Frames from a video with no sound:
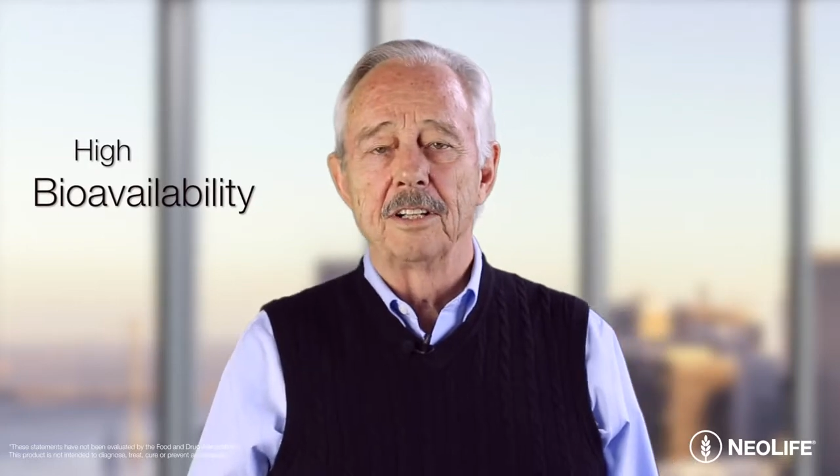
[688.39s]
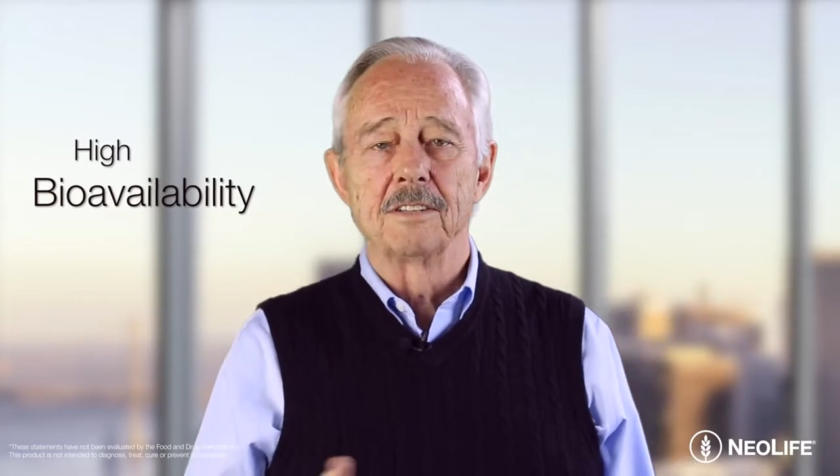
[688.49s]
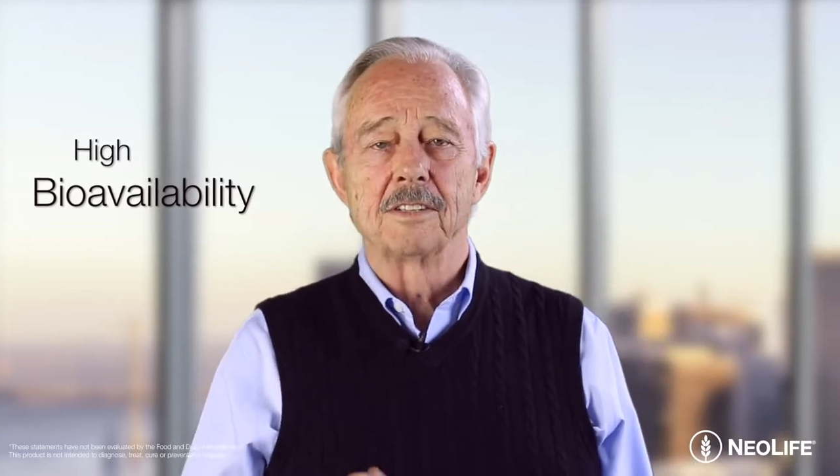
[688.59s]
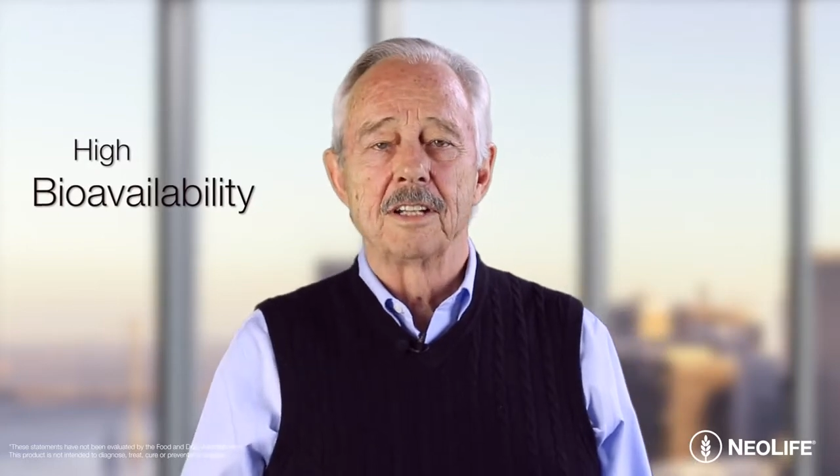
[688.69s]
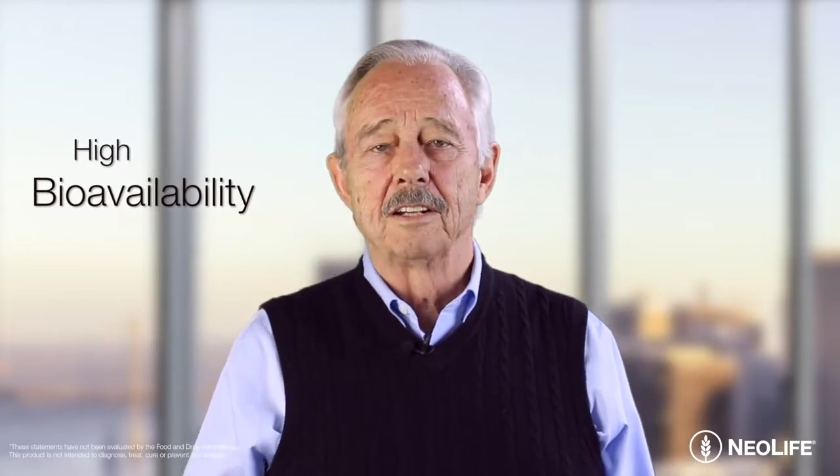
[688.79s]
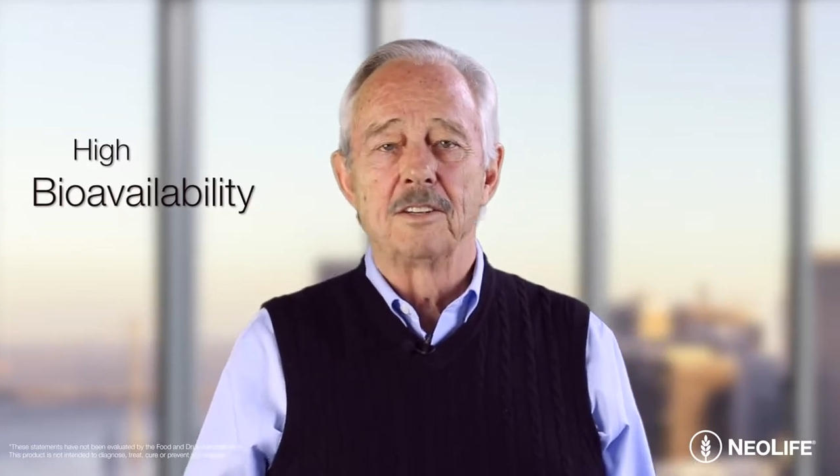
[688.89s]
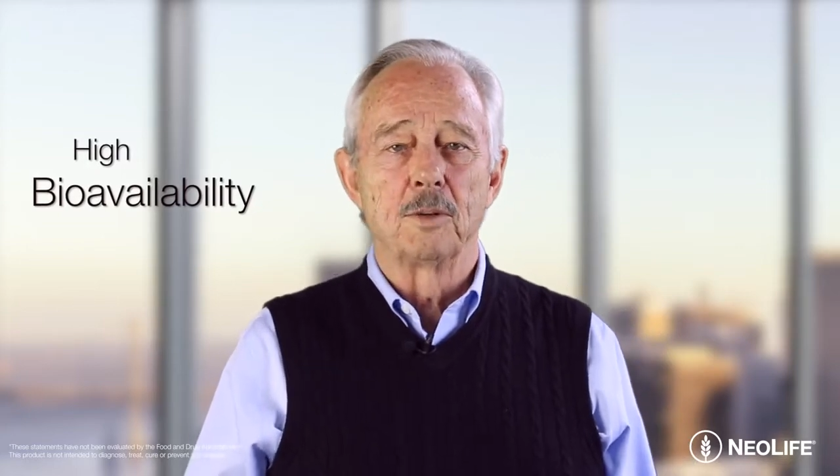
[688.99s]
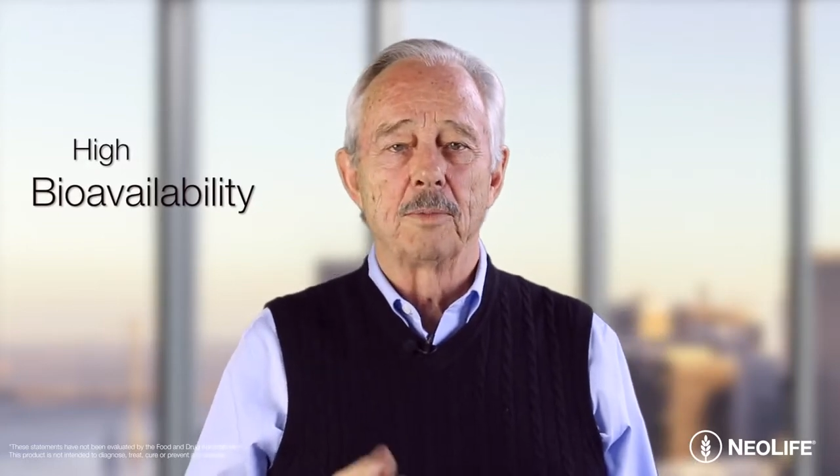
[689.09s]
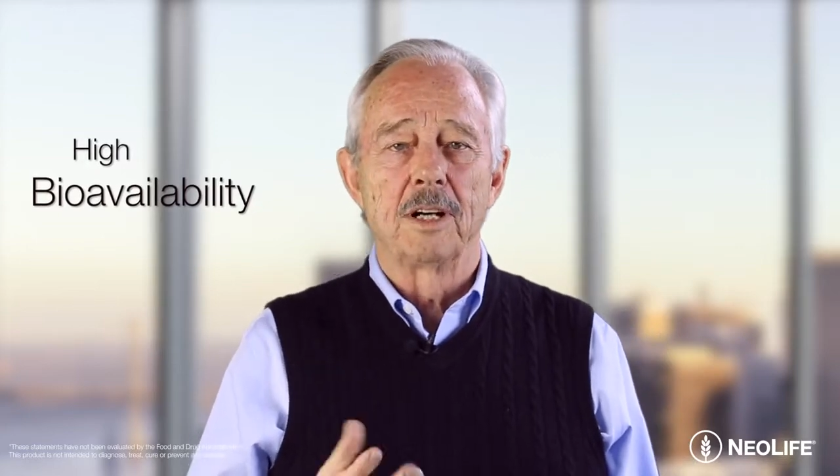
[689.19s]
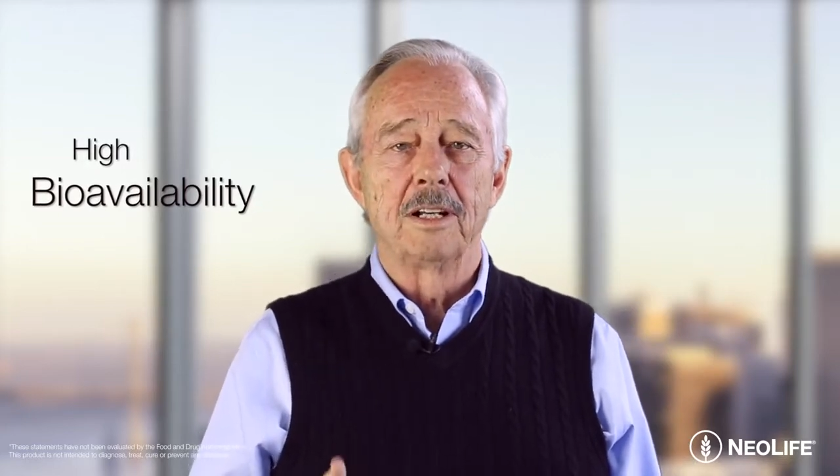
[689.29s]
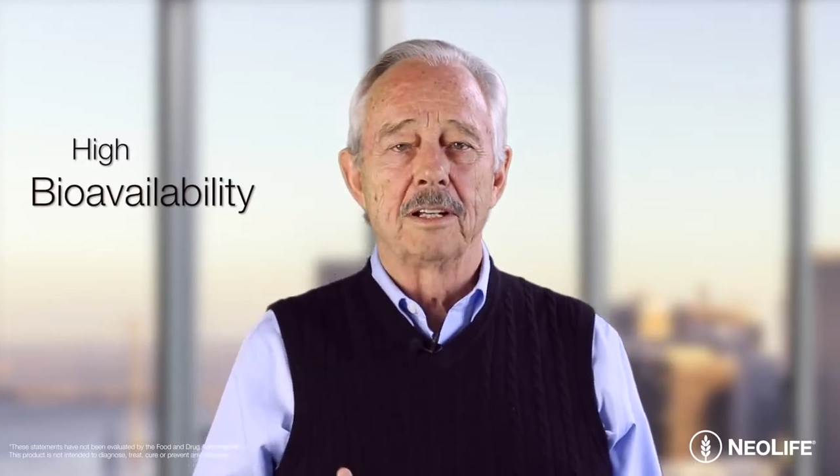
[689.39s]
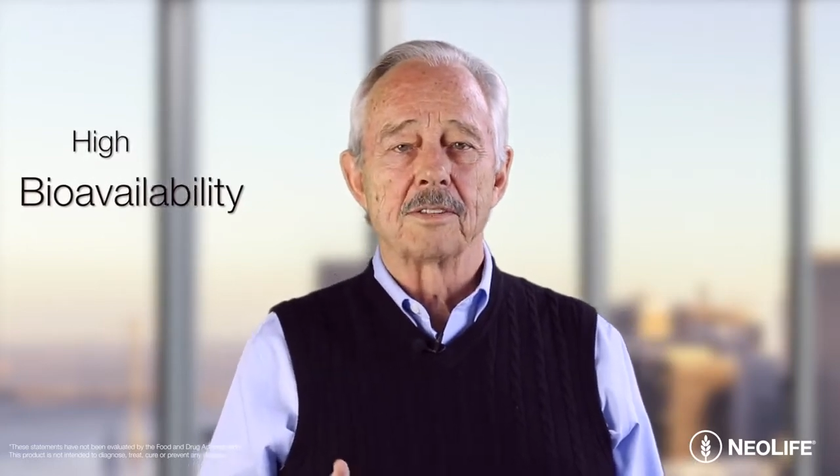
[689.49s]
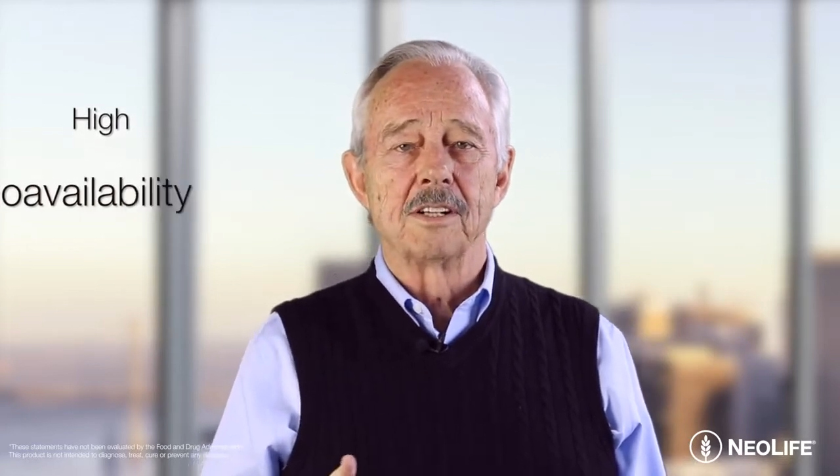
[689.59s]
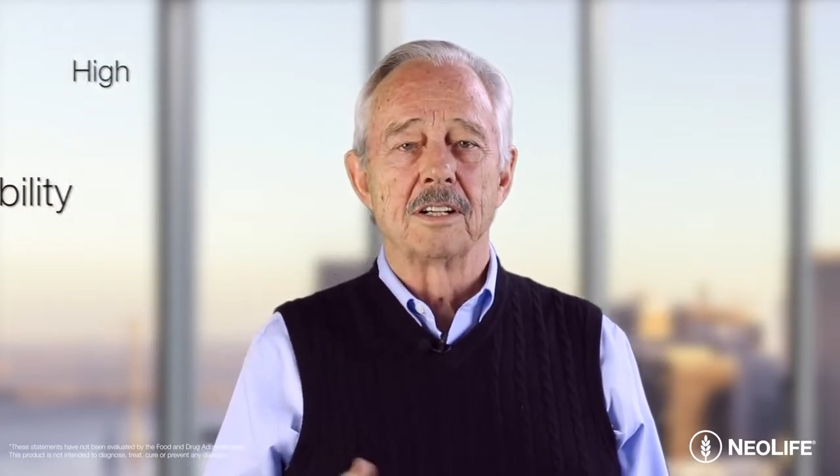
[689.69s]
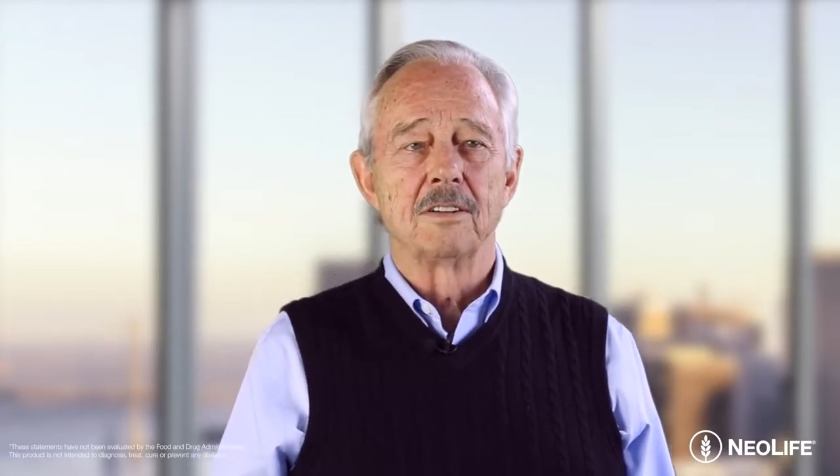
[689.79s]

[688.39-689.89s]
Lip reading: if it doesn't get in your body, it's